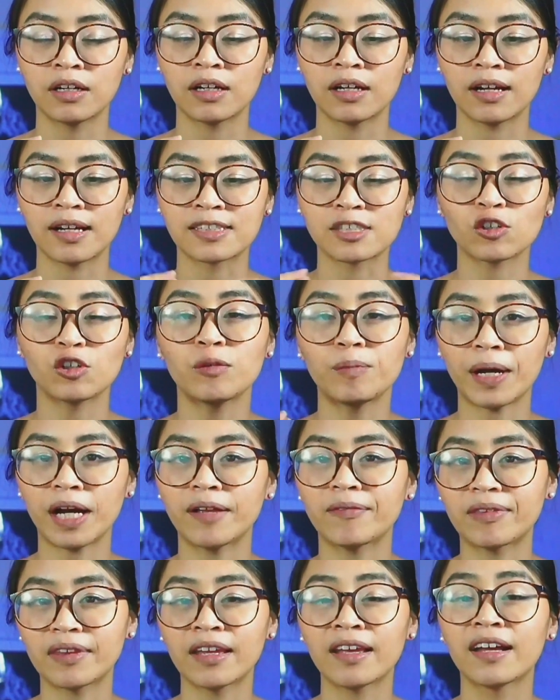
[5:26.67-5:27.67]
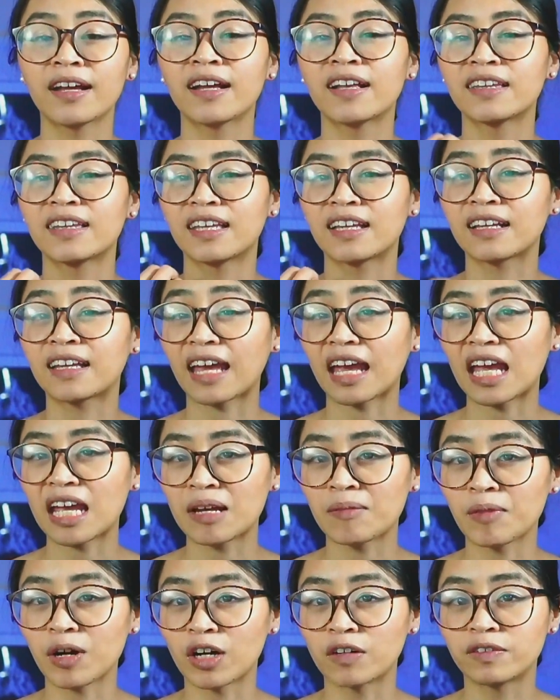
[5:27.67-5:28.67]
It's all about the
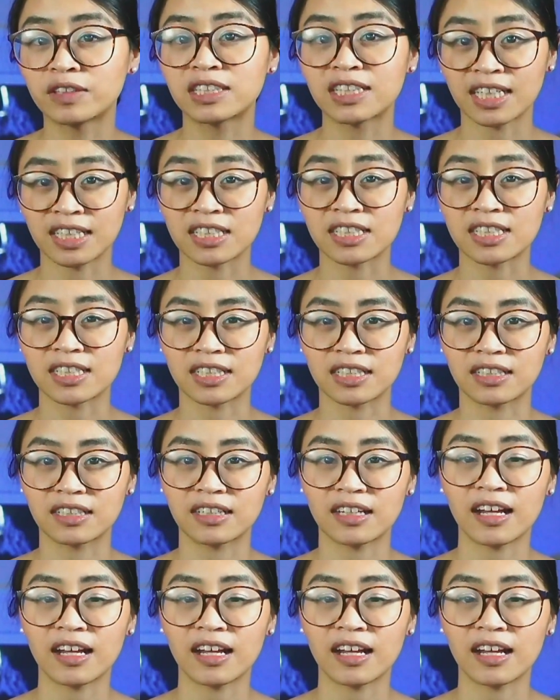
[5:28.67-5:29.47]
game of attention,